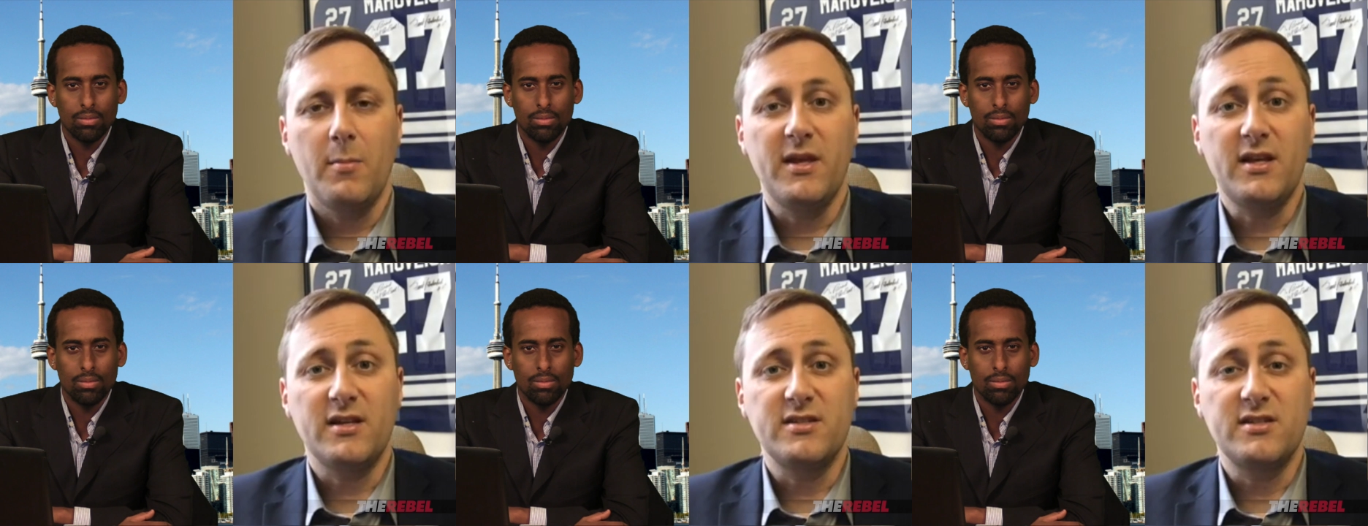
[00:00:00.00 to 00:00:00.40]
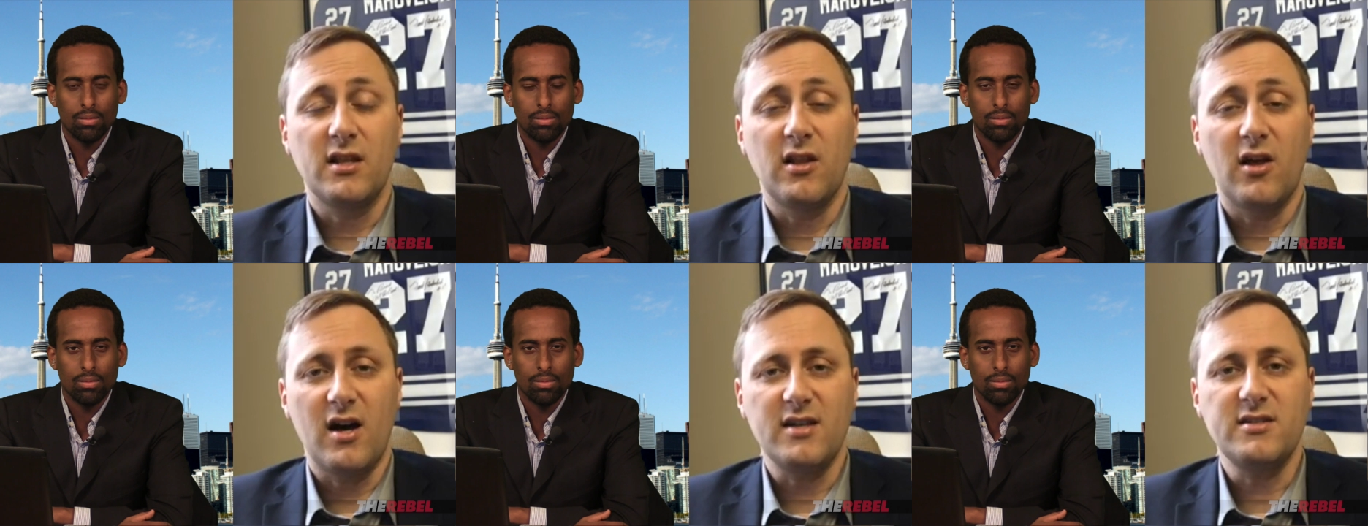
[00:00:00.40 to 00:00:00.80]
Speaker 1: because the
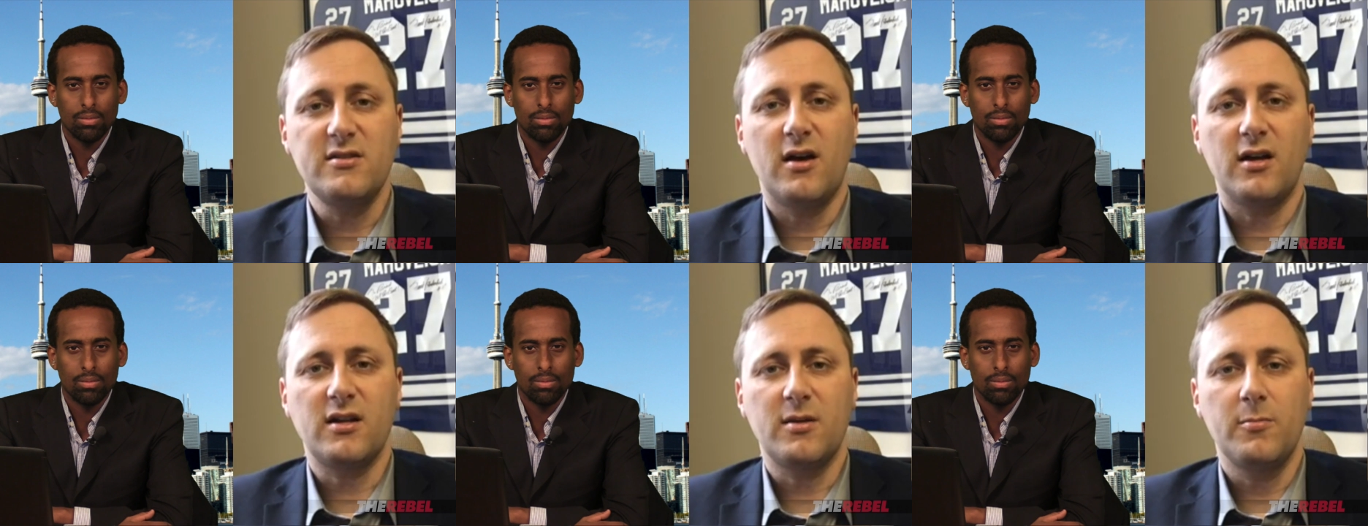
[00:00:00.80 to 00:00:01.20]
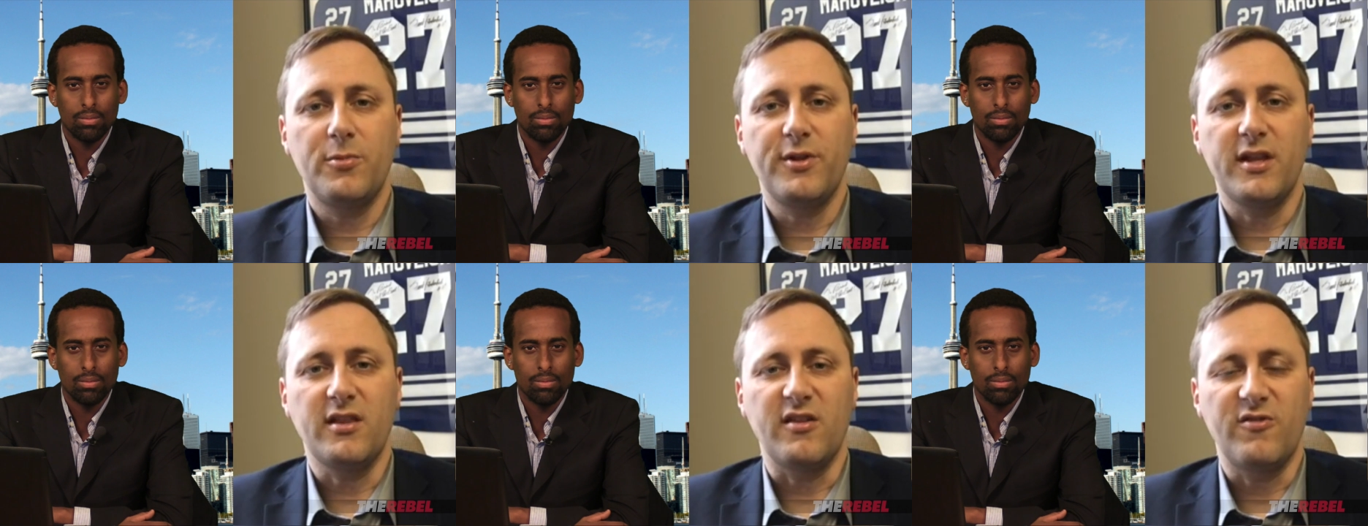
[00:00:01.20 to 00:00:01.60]
law is not
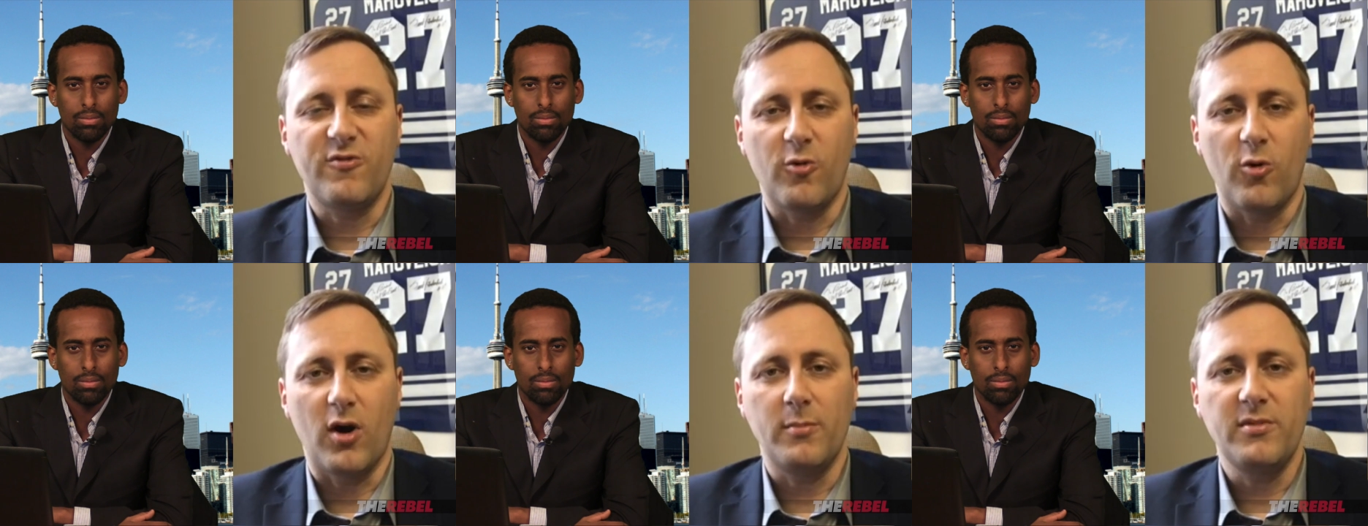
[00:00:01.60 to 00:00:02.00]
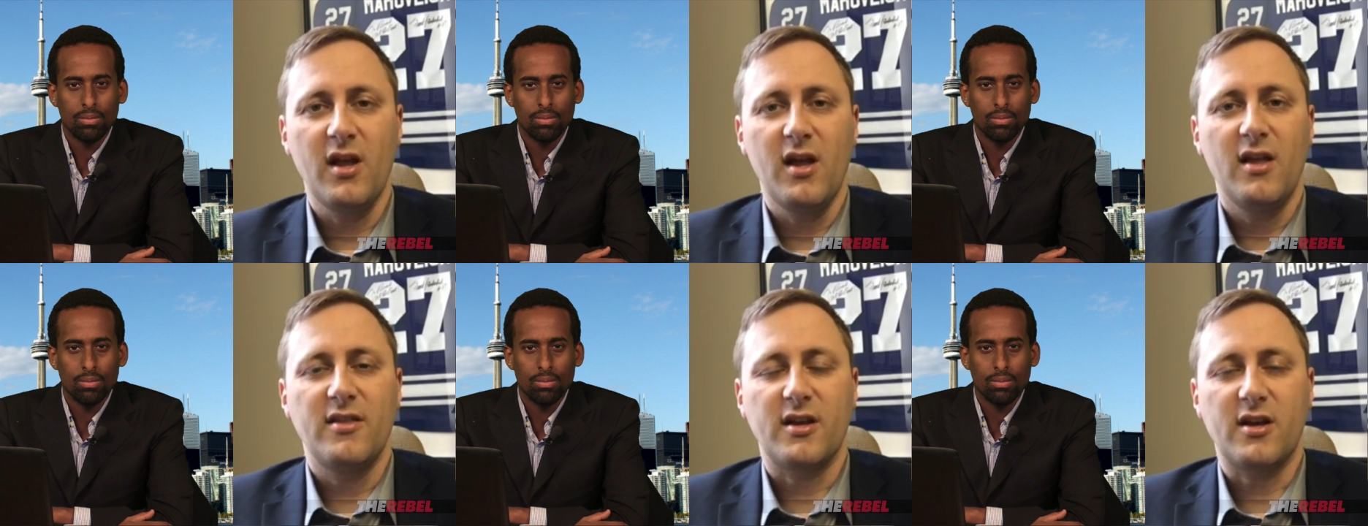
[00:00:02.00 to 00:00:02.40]
completely formed.
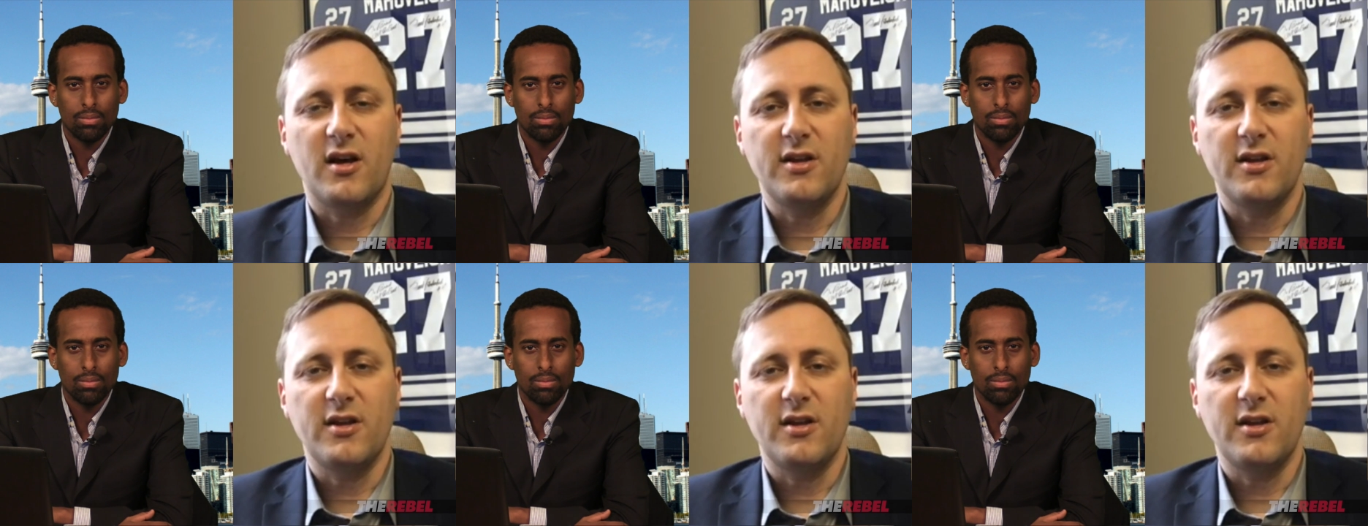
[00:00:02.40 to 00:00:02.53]
The